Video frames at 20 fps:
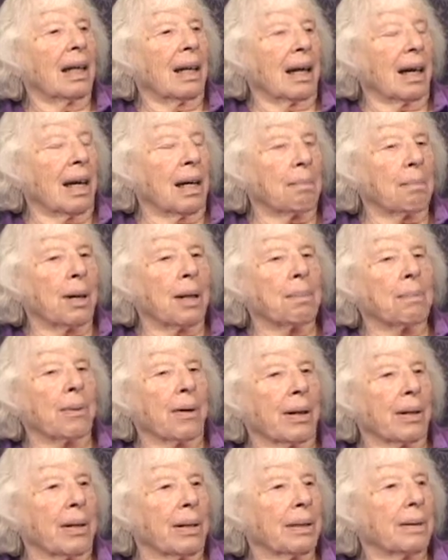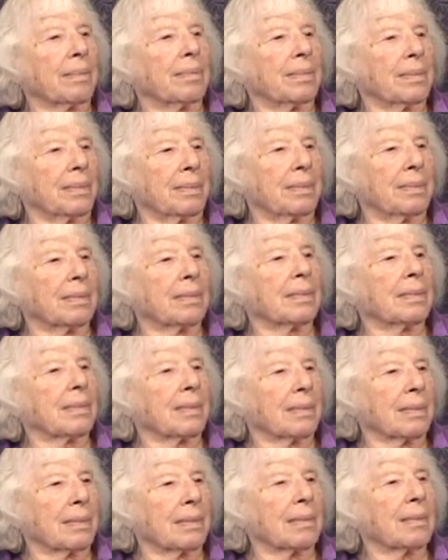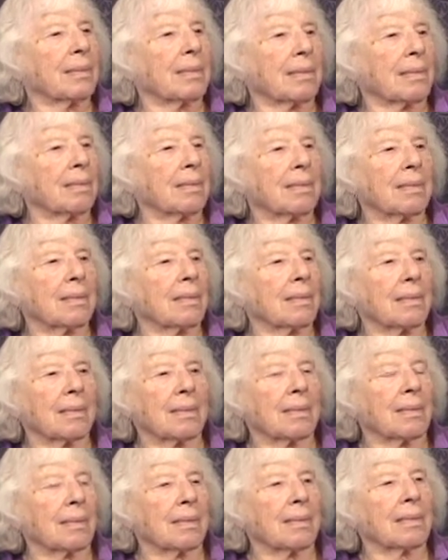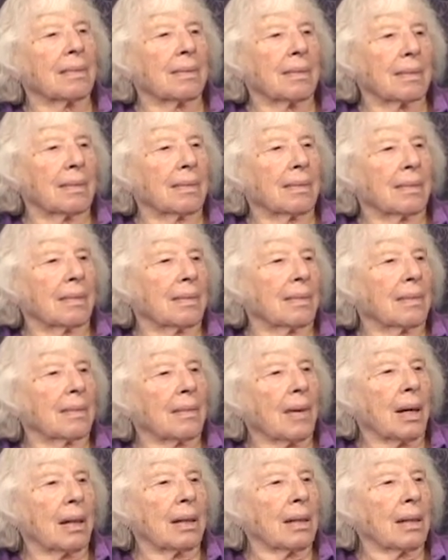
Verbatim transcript: Yeah, and my brother. And your brother. And did you pay your